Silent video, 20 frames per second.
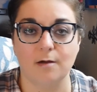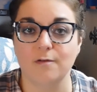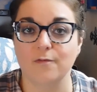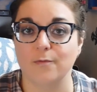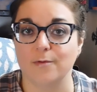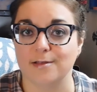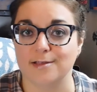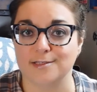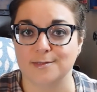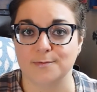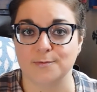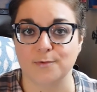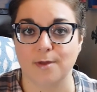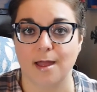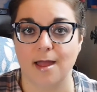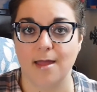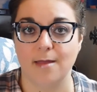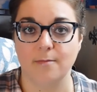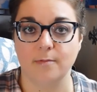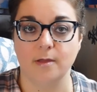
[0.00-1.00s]
If you want to
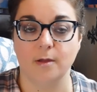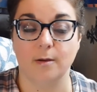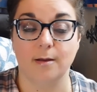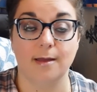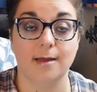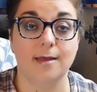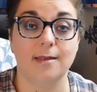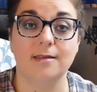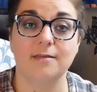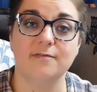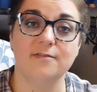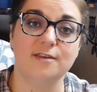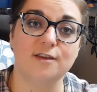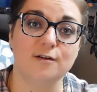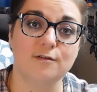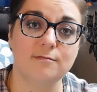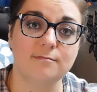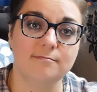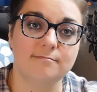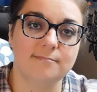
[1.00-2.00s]
subscribe, go ahead. If you
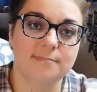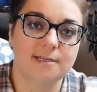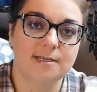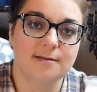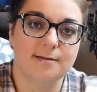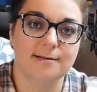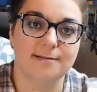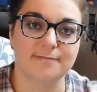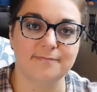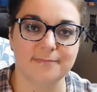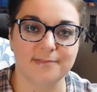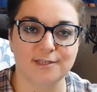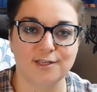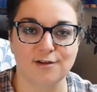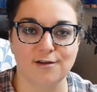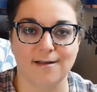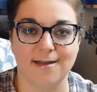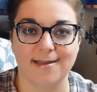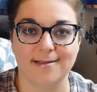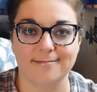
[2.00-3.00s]
don't, no, it's all
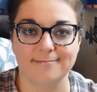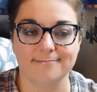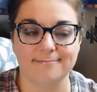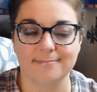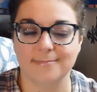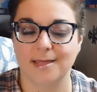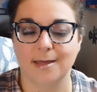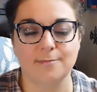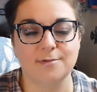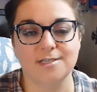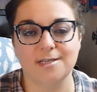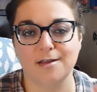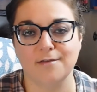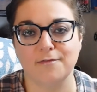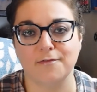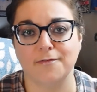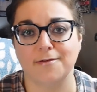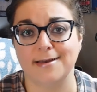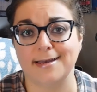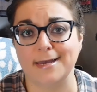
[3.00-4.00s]
right. I'm just here
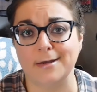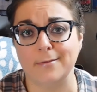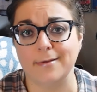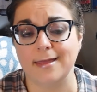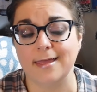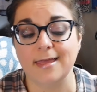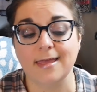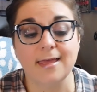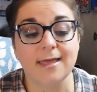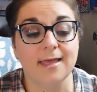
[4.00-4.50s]
for fun anyway.